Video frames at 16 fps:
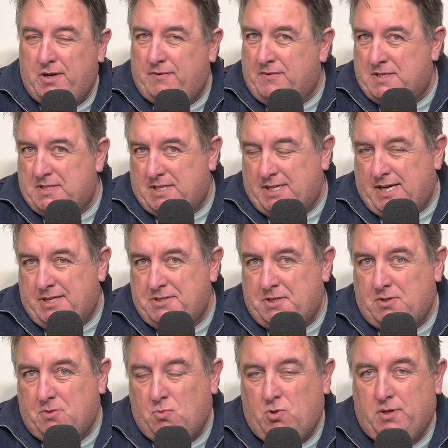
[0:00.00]
and
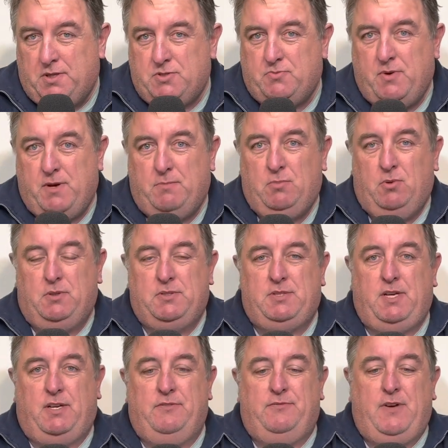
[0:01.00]
investigation into why this Red Bull is
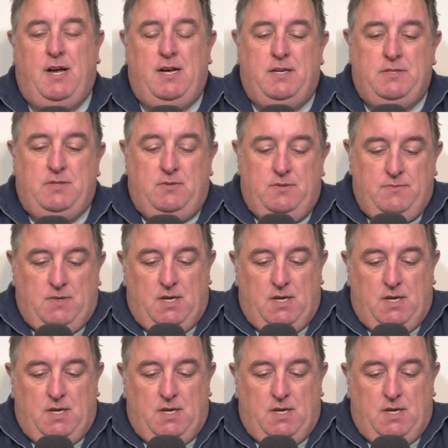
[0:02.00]
so fast.